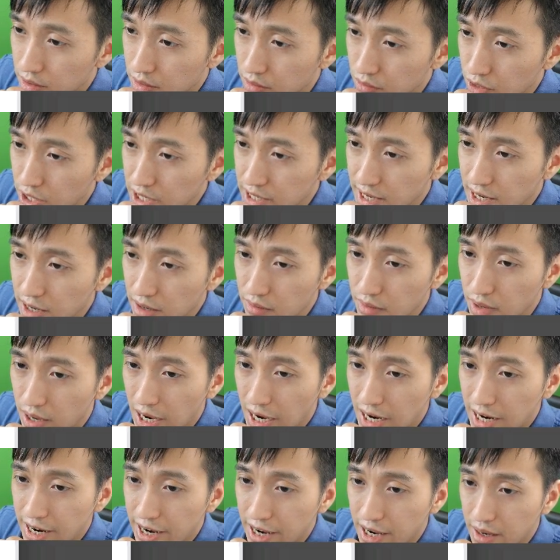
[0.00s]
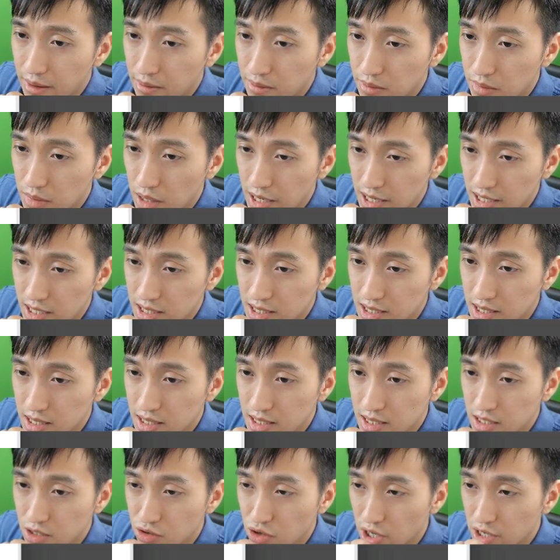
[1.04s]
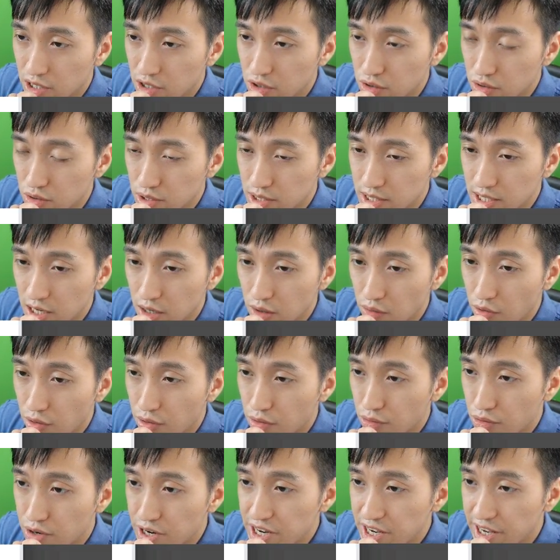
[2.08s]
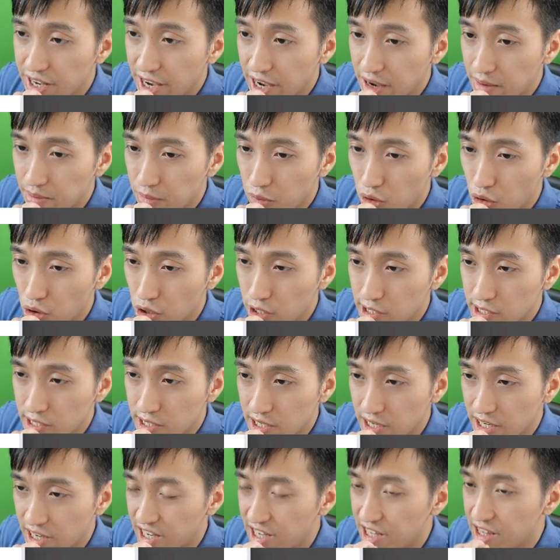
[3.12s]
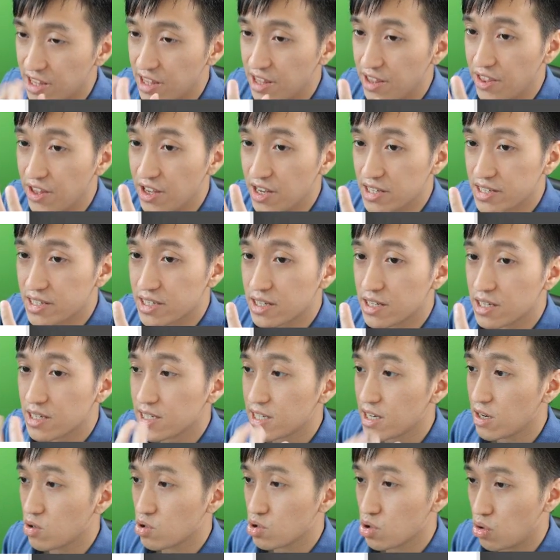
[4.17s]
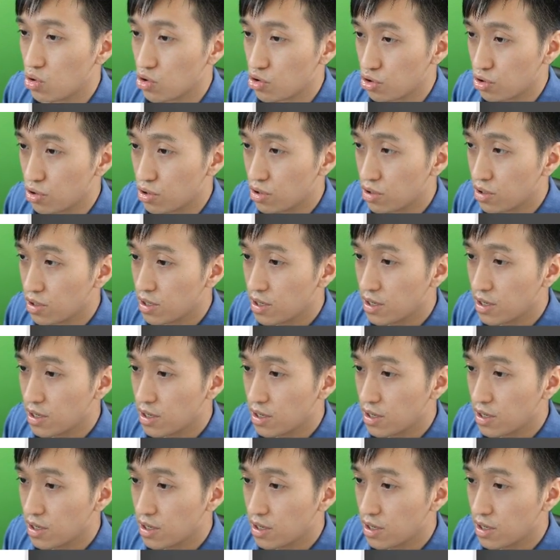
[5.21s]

right now I am like trying to sell 3 Game Boys in this sales order.